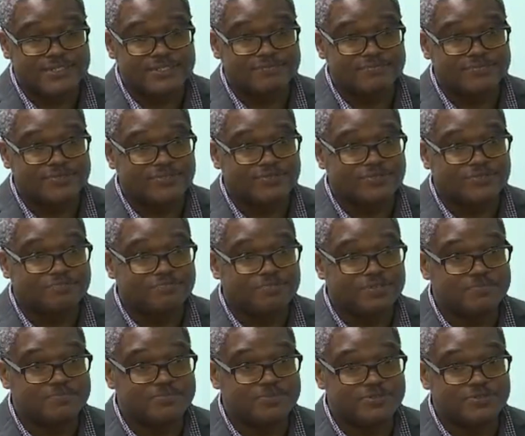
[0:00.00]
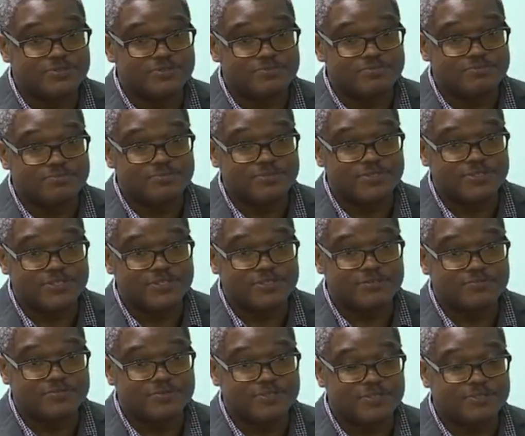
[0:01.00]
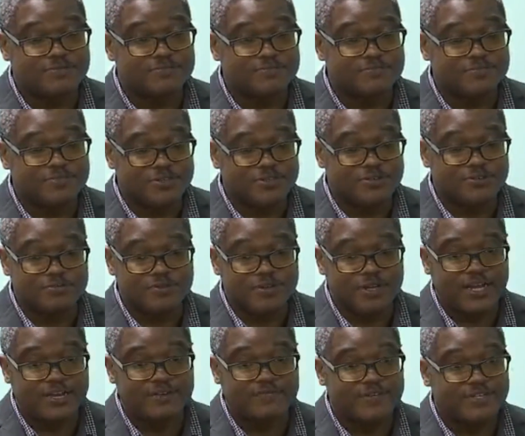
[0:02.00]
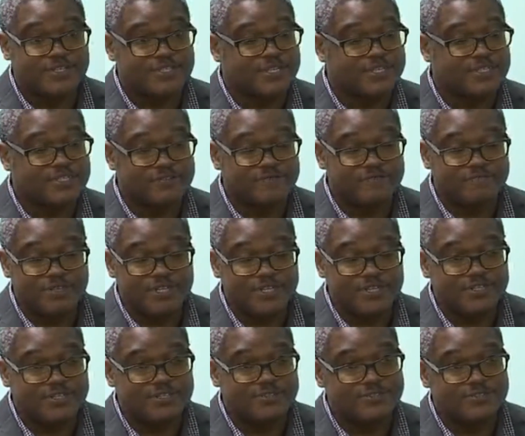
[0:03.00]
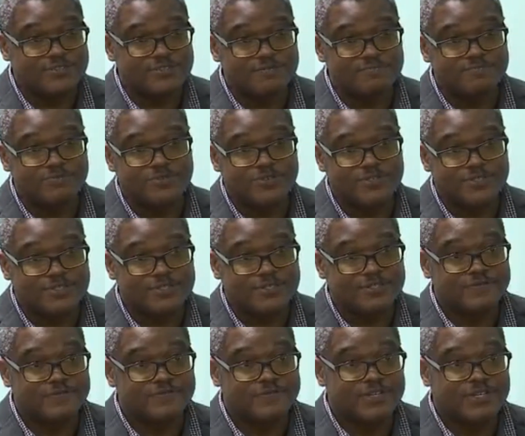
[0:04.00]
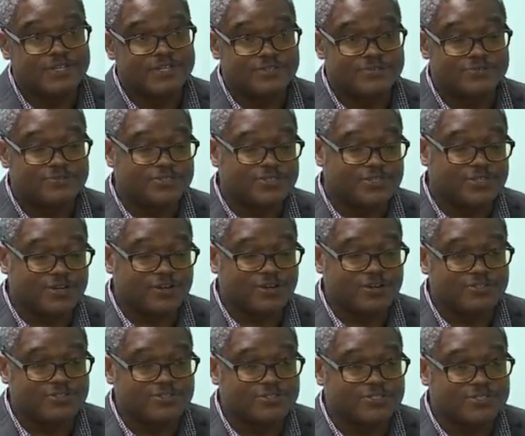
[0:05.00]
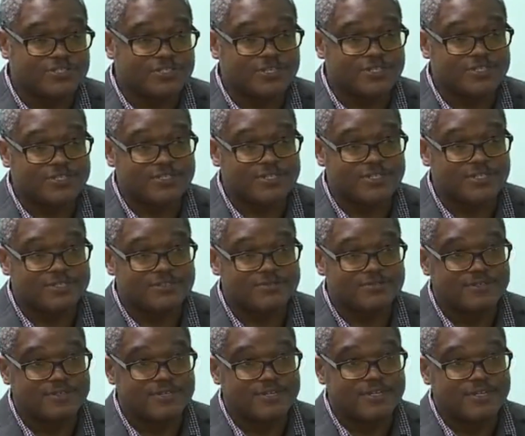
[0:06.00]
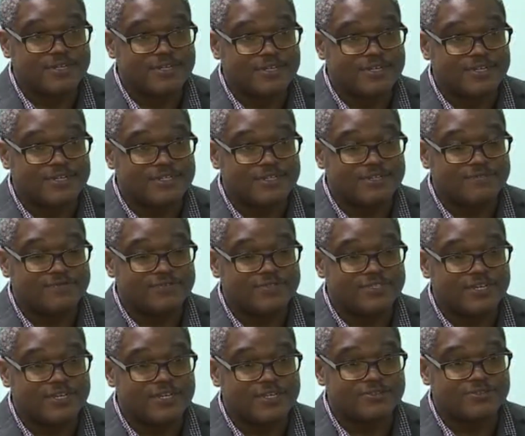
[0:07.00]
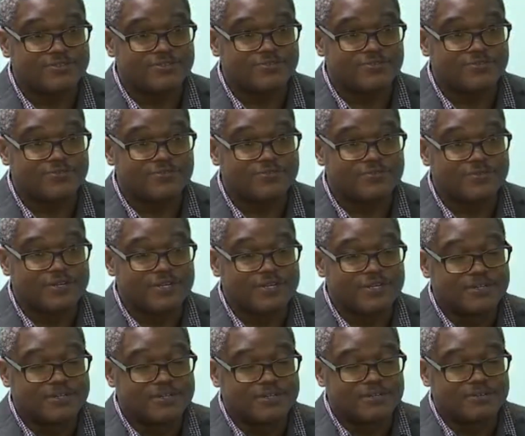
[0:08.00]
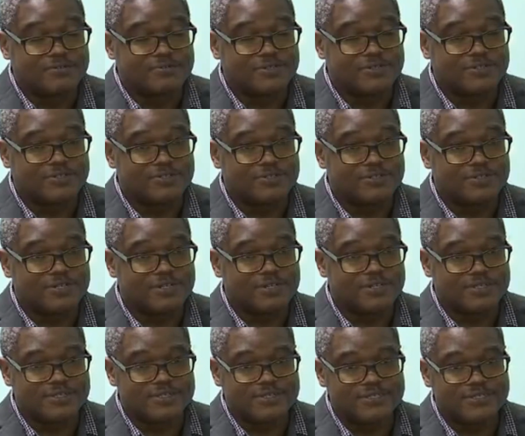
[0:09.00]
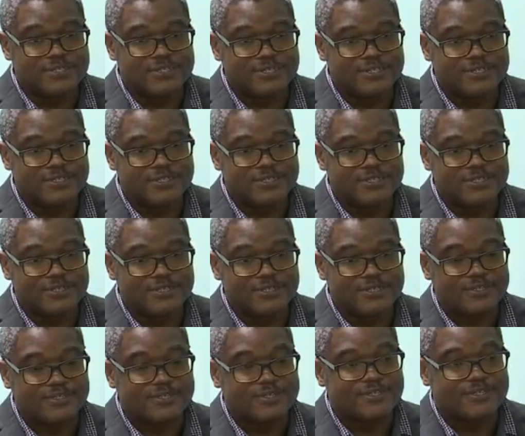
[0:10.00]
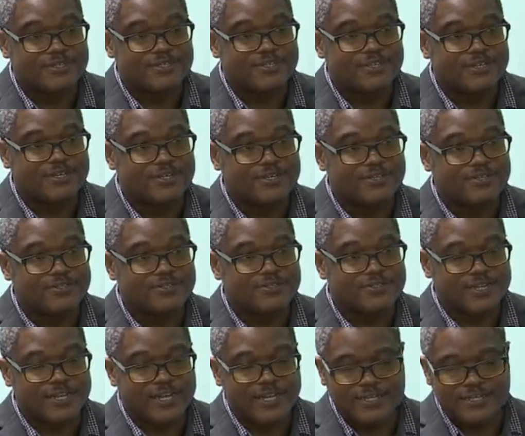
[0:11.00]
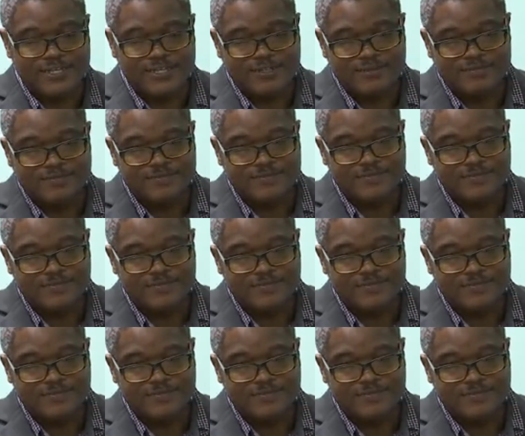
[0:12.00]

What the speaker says: So people could, have excessive bleeding to the point of losing consciousness and even death. So we should not take these things lightly.